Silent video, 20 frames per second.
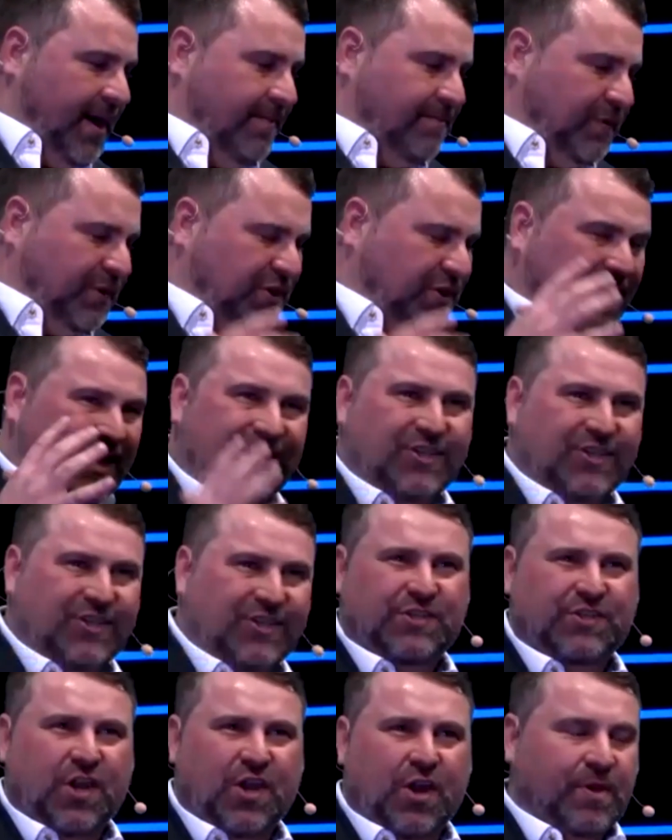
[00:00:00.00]
teaches
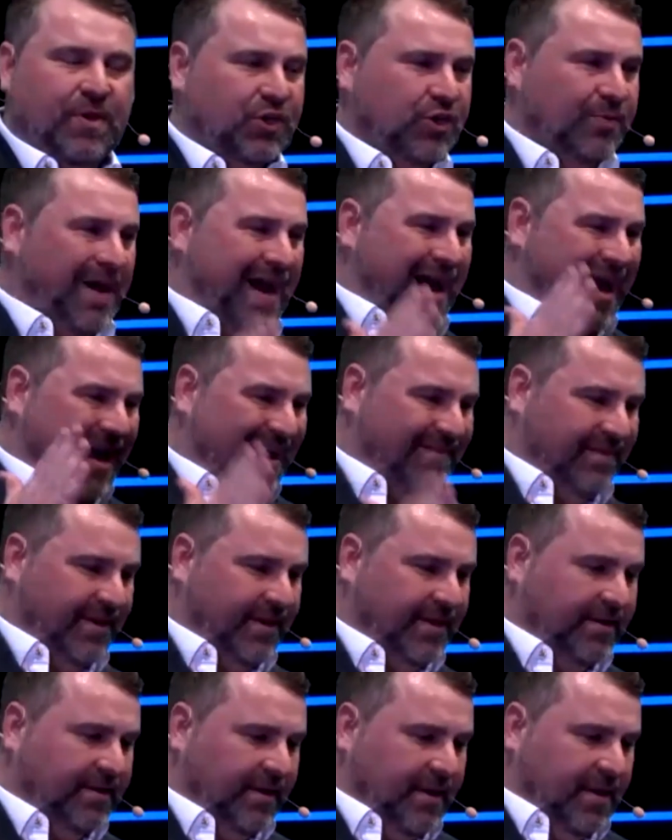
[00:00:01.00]
so much about
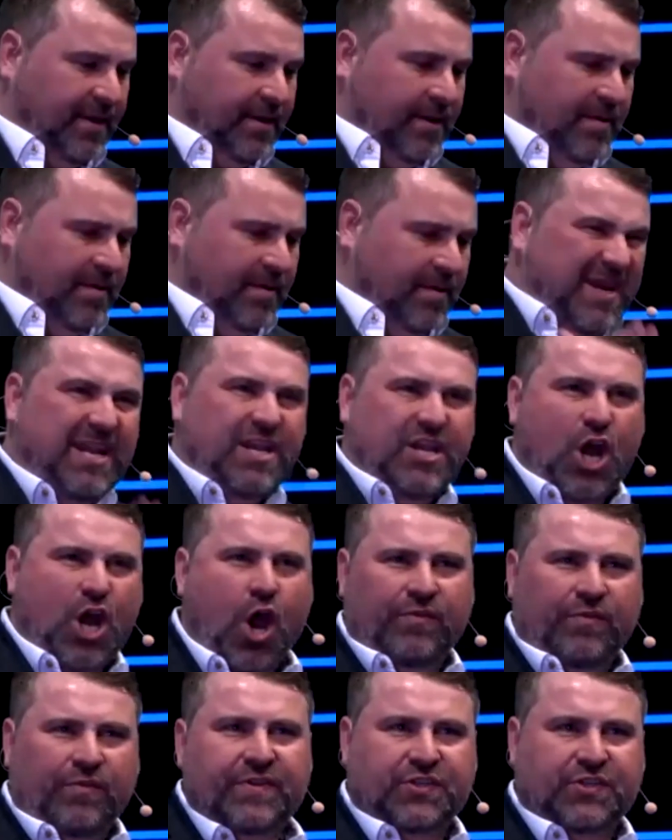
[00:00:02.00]
having been
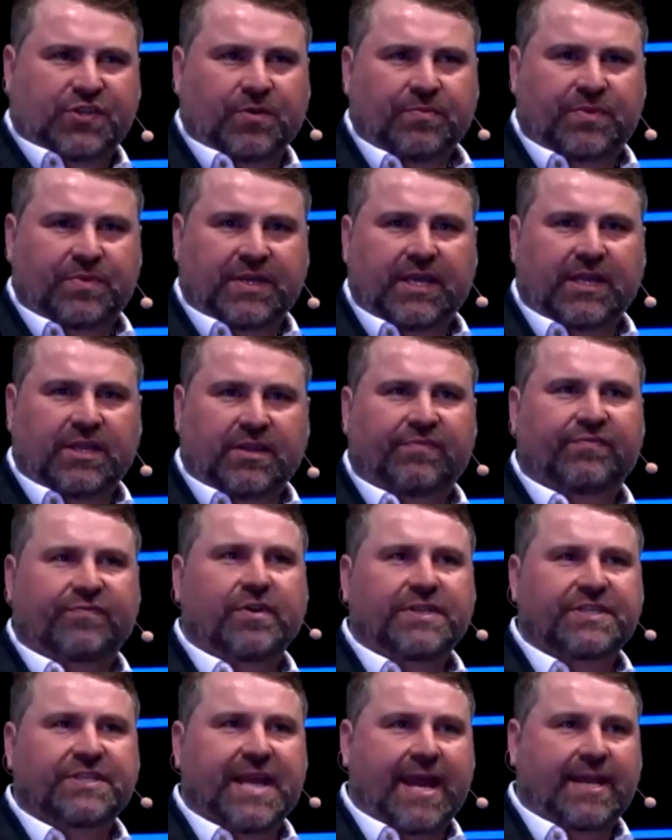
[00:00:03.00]
known for something in the
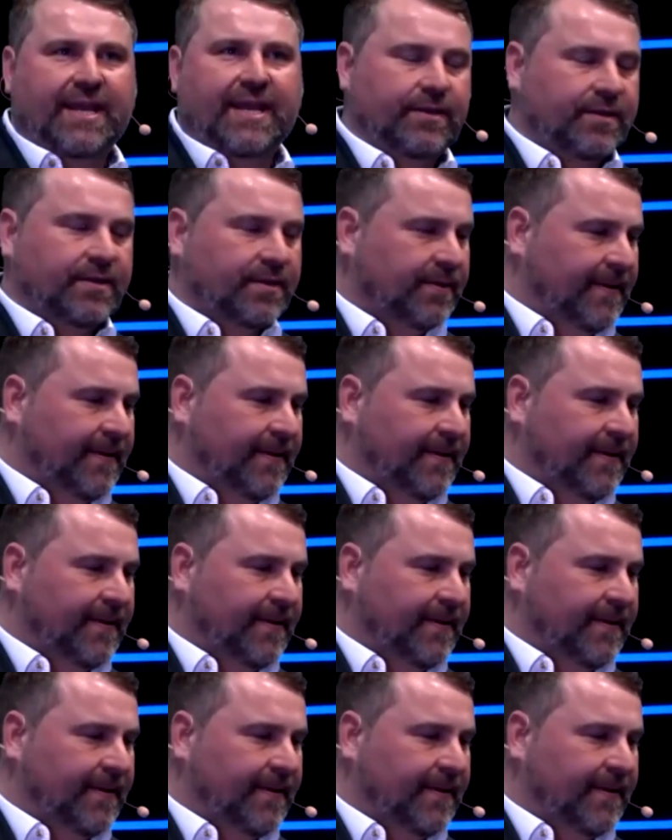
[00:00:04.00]
front end.